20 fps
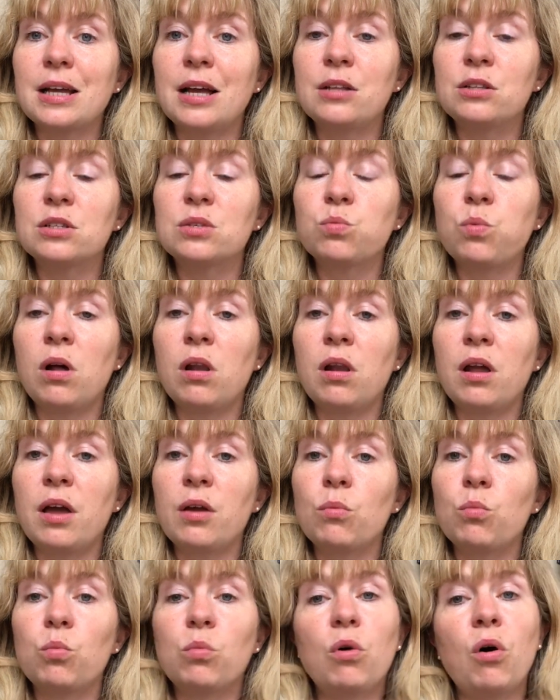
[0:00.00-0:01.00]
And while
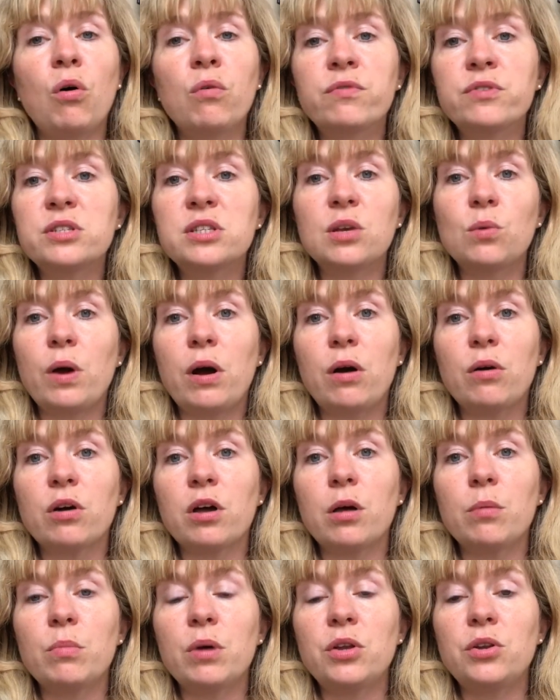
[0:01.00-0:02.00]
I obviously
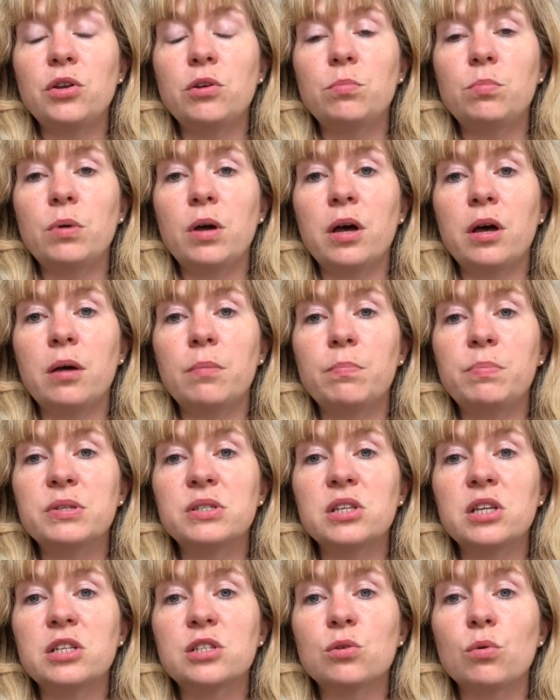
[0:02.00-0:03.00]
welcome a new
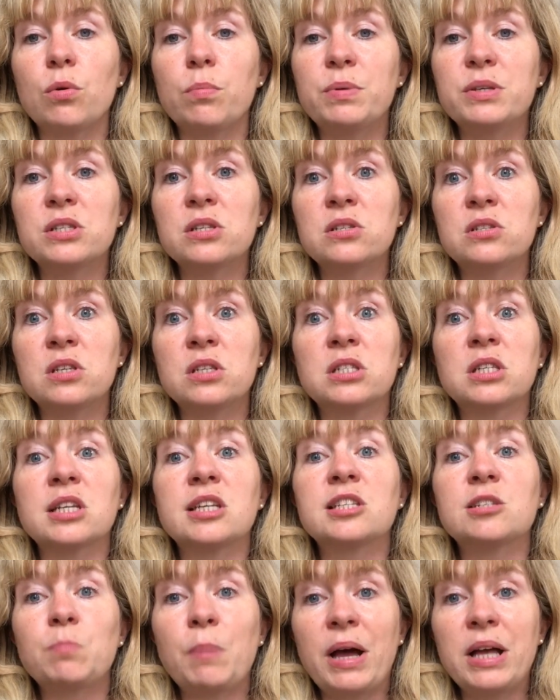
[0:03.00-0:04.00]
business or a business that's
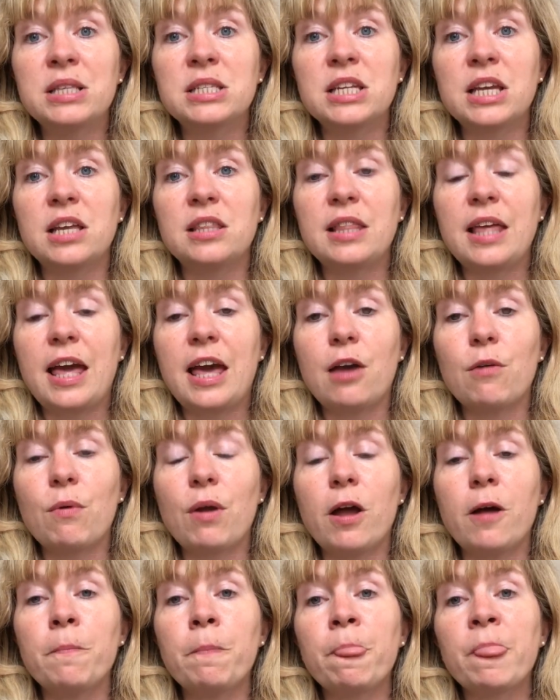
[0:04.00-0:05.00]
expanding in the
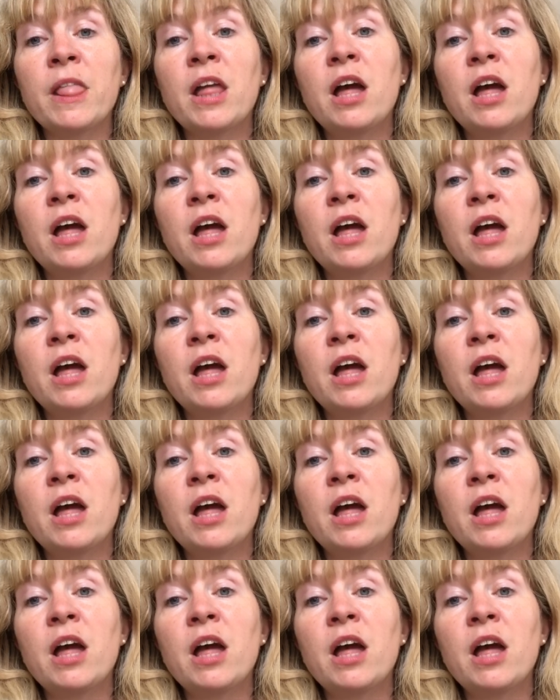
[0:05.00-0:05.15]
area,